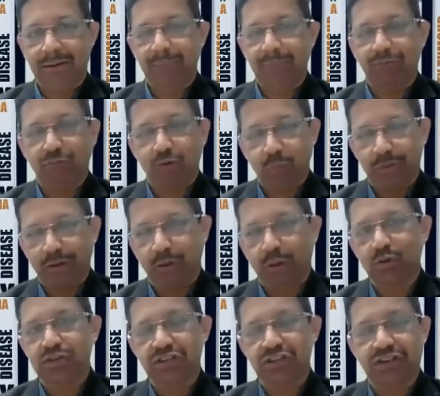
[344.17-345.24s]
before we
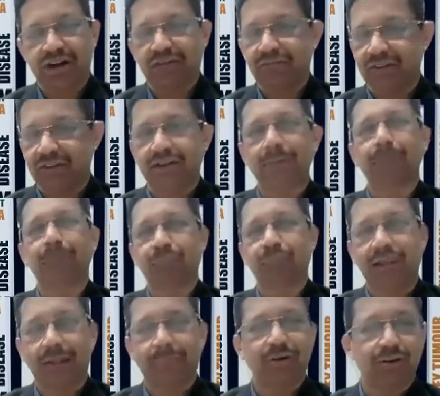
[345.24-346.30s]
close the shaft and then
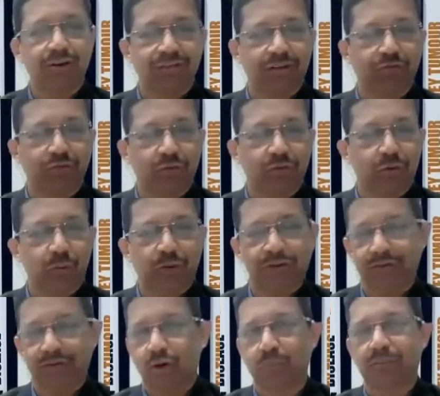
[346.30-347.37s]
keep the dressing for a few
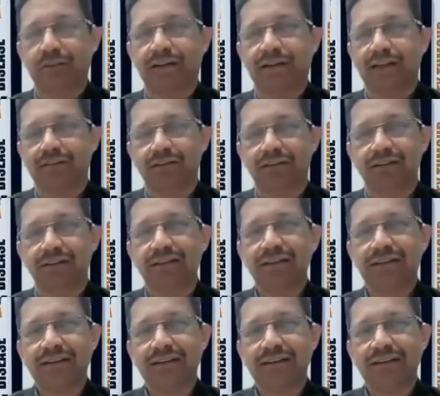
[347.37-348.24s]
days along with the catheter.